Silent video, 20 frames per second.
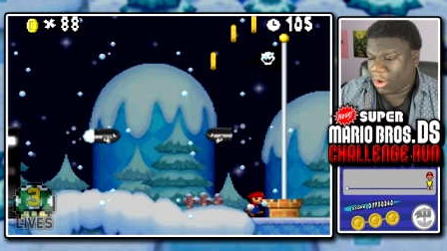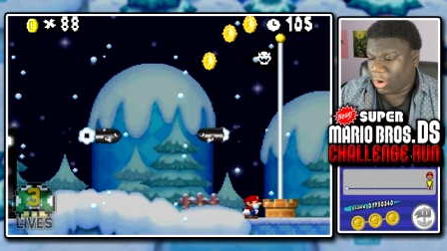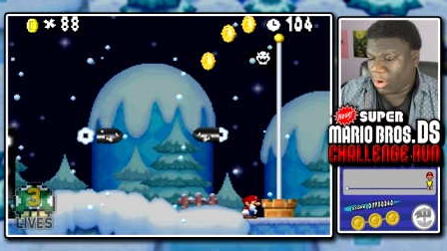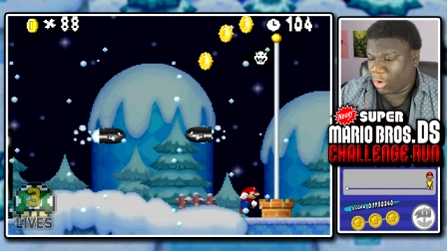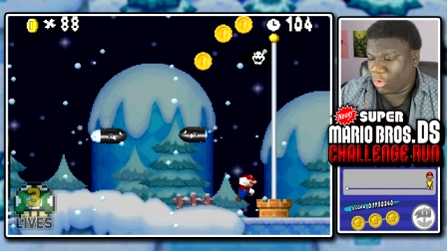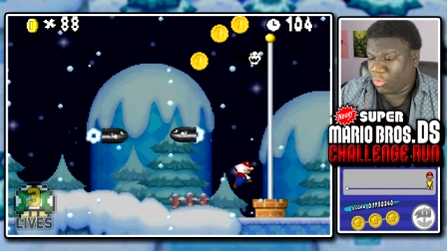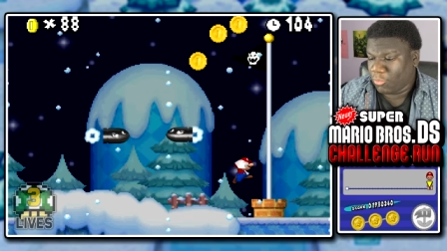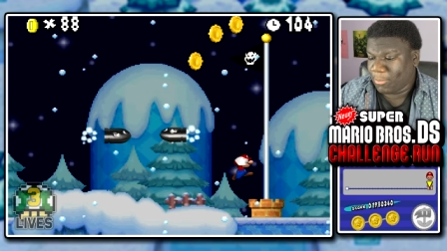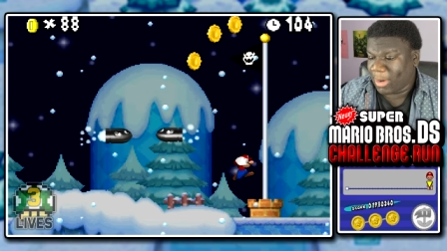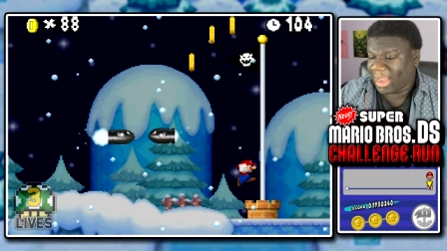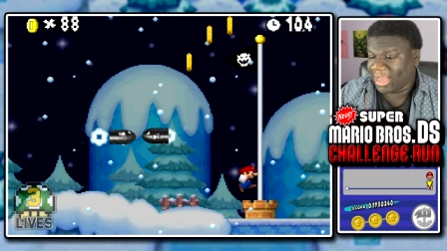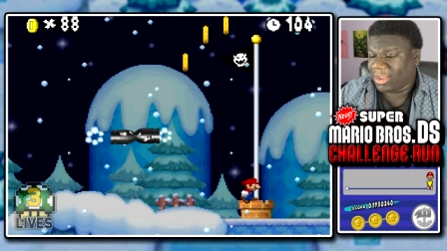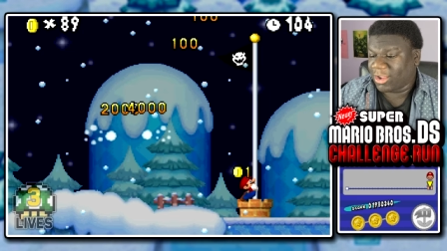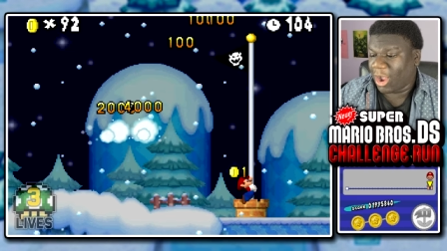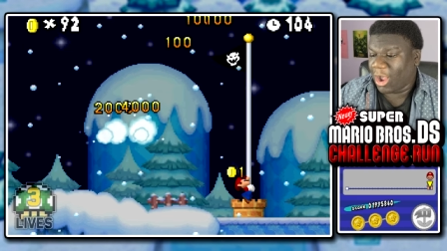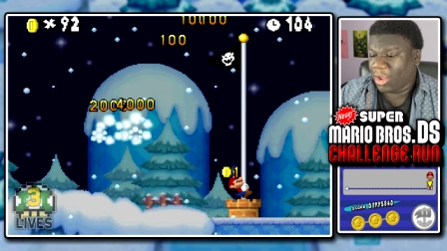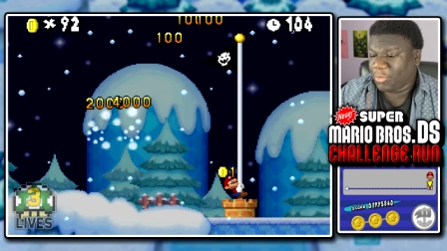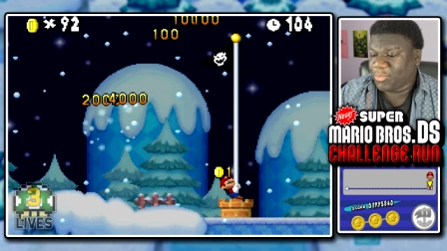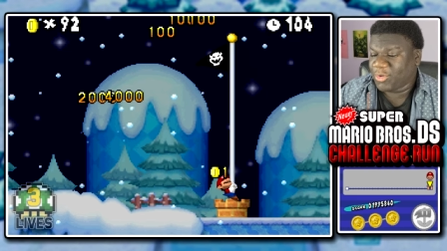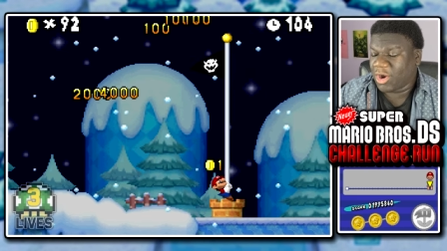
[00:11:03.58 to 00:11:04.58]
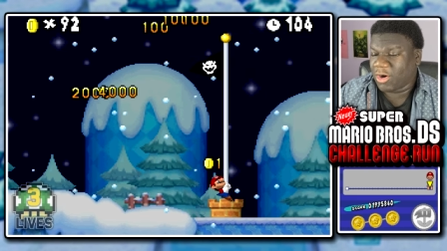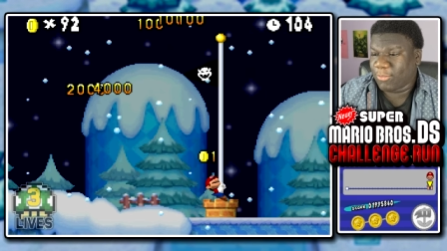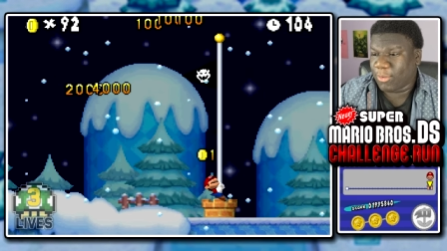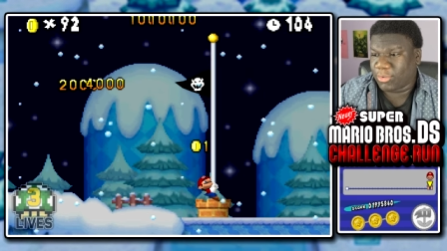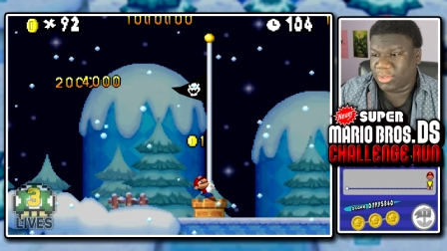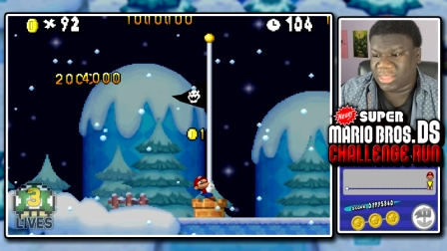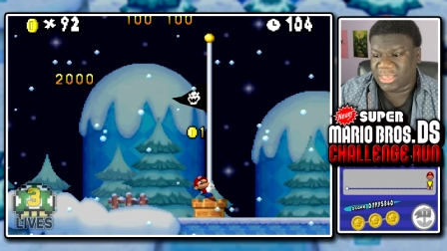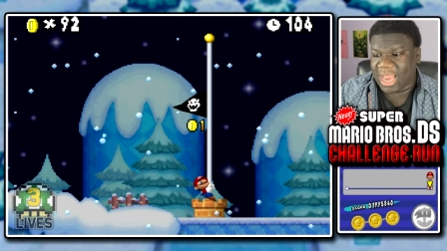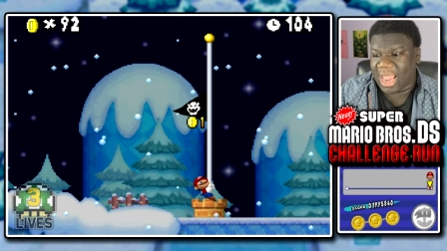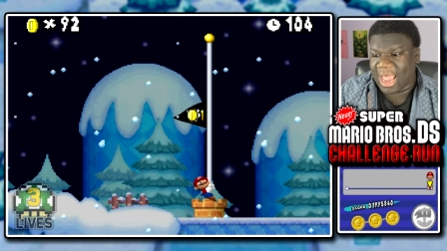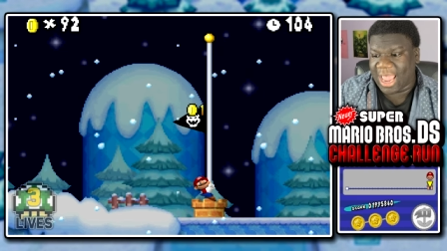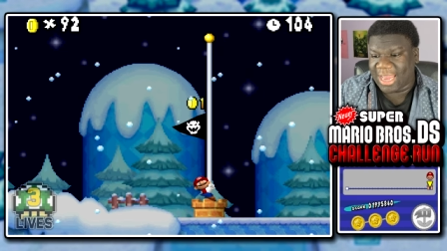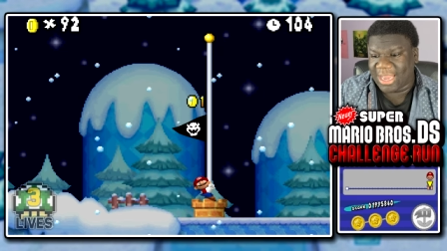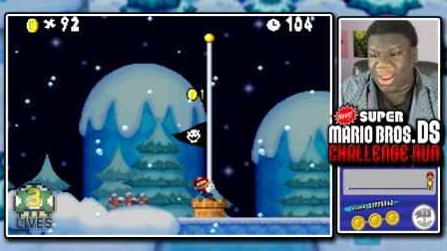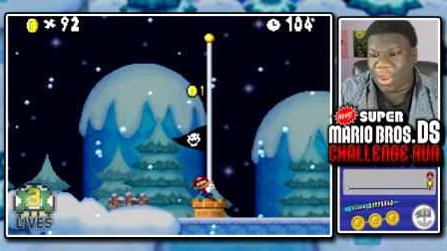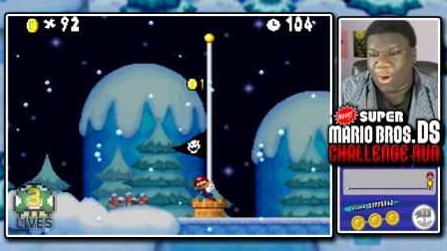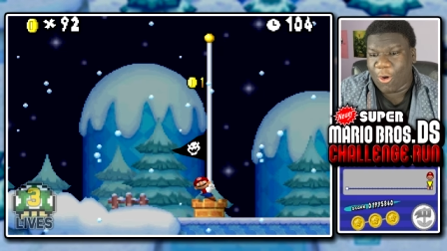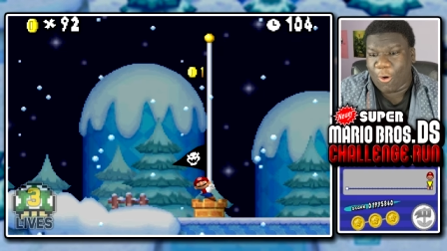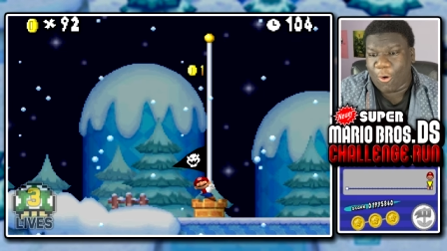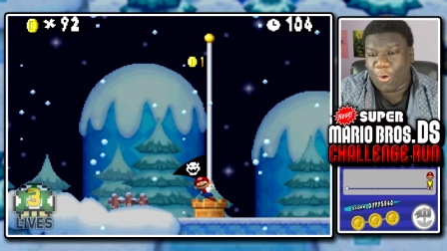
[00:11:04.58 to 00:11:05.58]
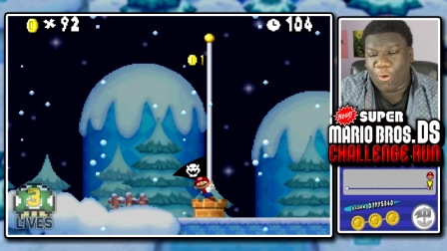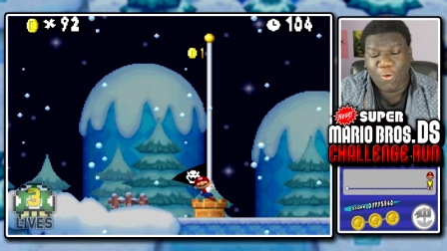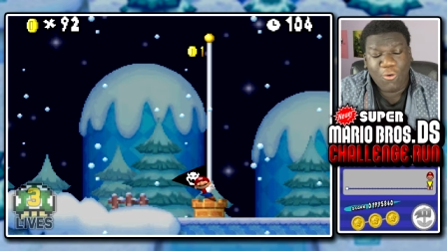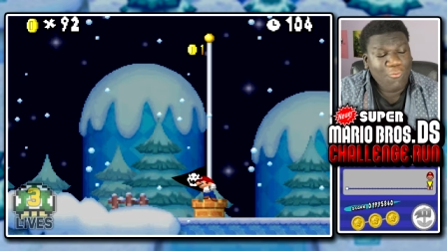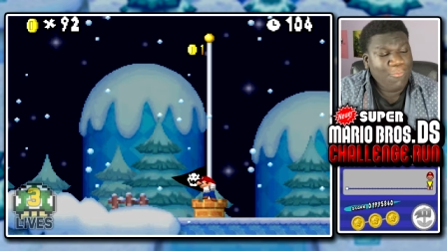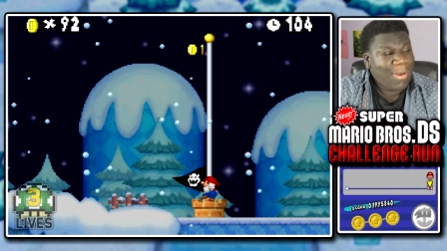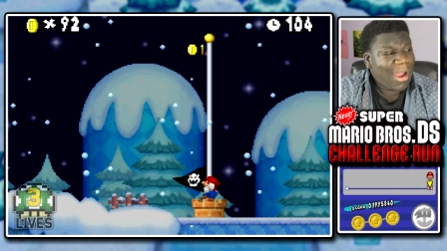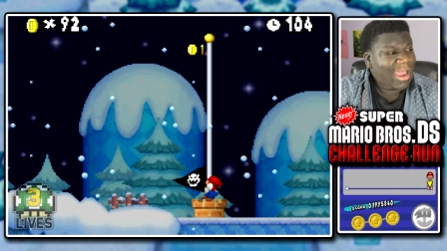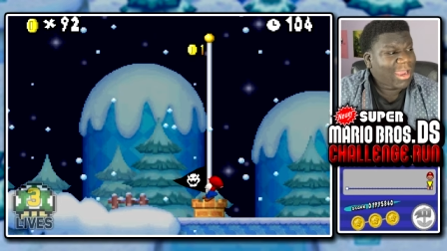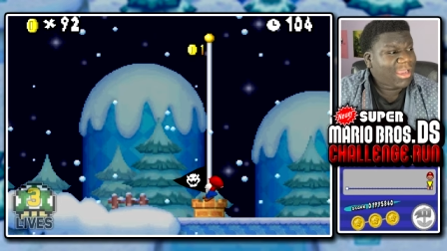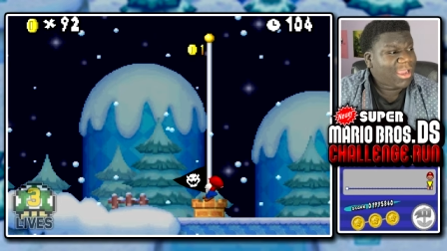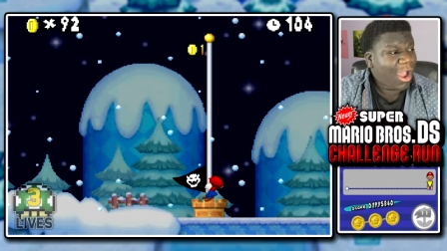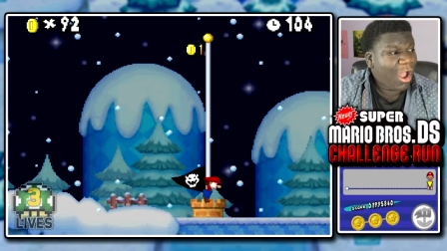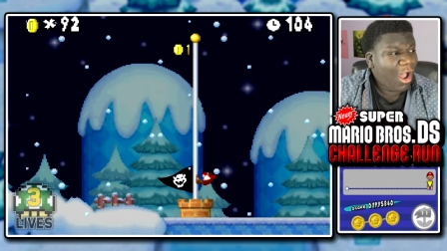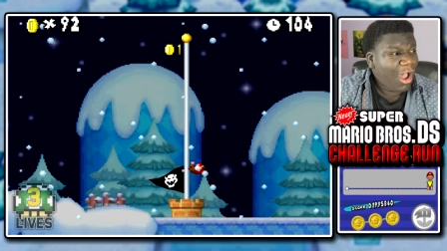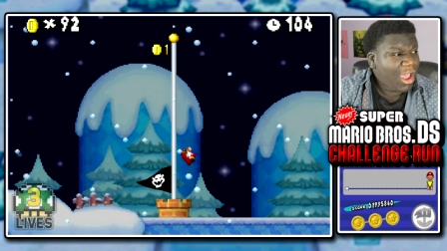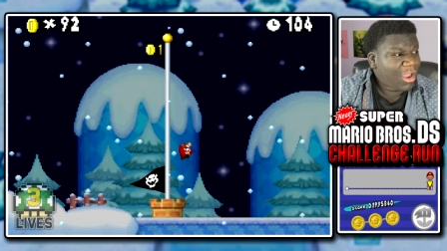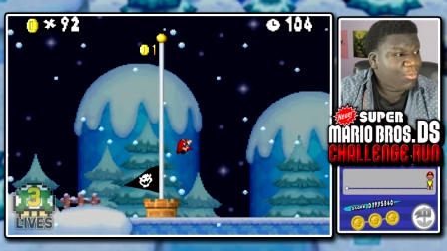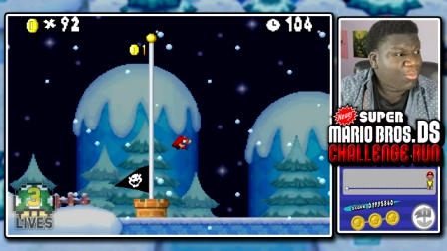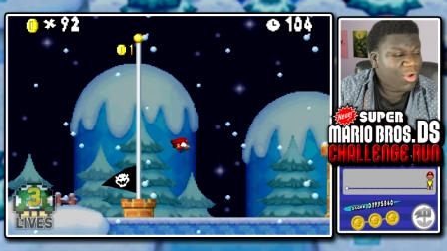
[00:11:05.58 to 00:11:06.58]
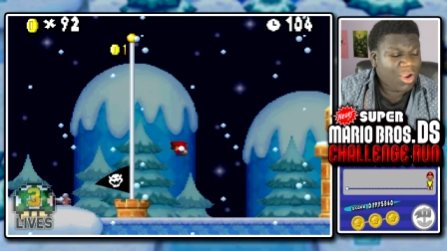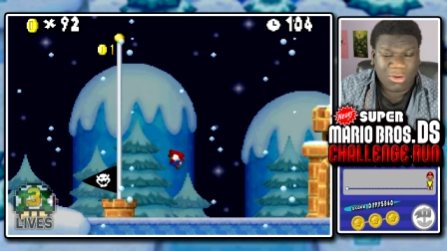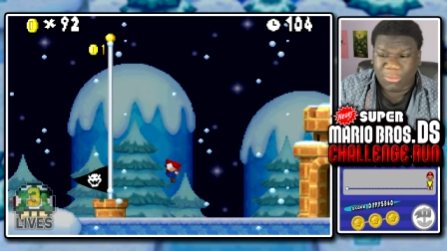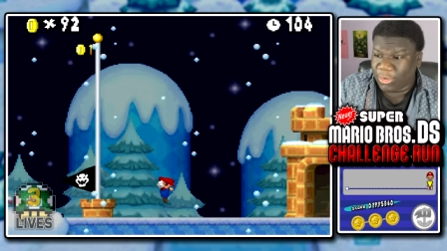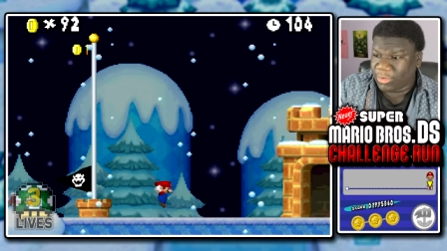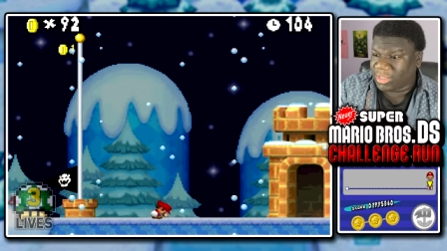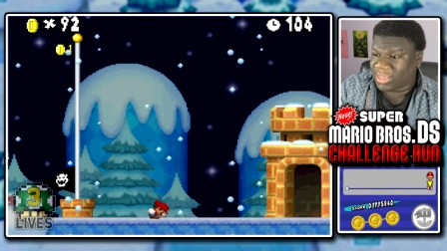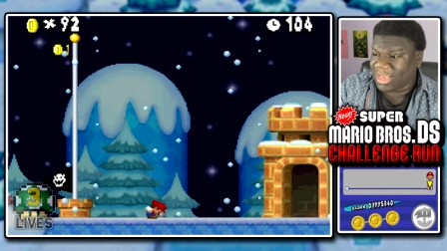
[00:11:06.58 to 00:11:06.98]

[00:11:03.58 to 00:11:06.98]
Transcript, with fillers: Oh my God, we almost died. Oh my God, we almost